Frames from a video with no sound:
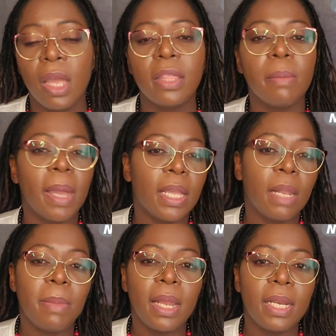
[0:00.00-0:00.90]
the Michael
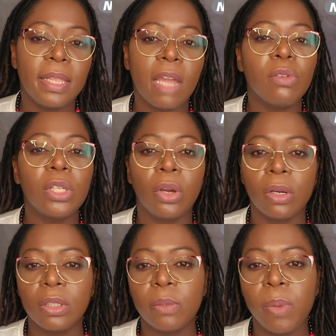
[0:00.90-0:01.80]
Manley that
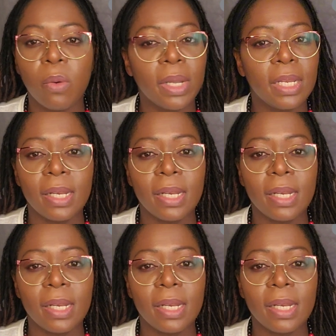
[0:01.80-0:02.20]
returned to power in